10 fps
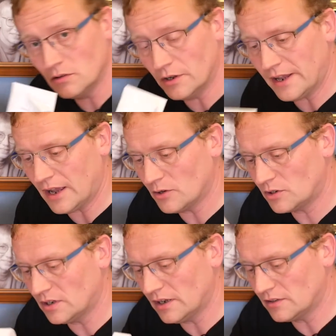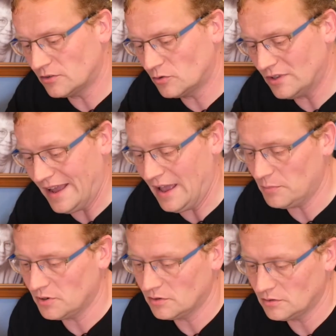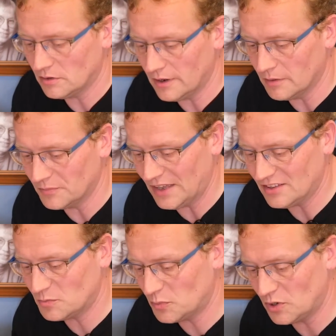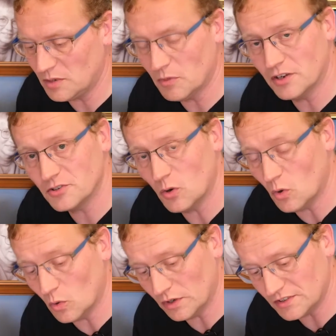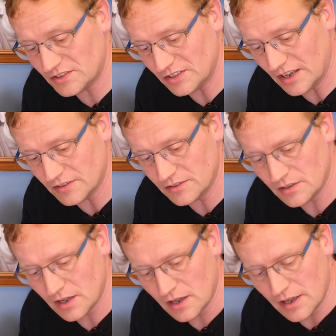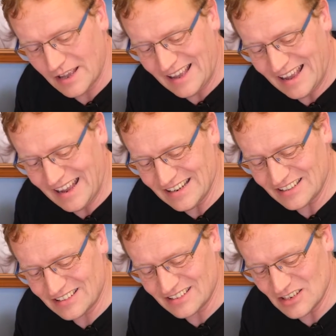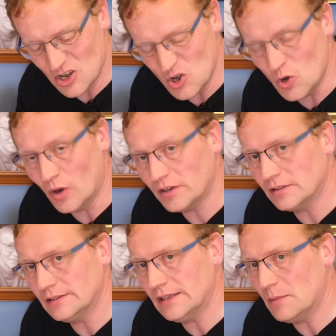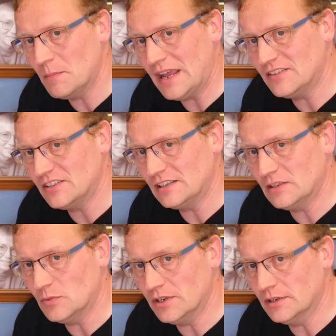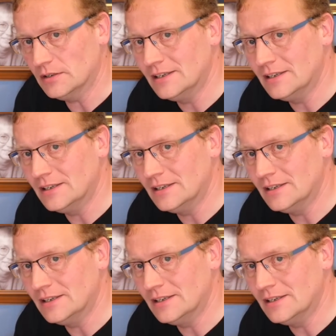on how to connect it to the app. That's pretty much all it says. And it's not amazingly written.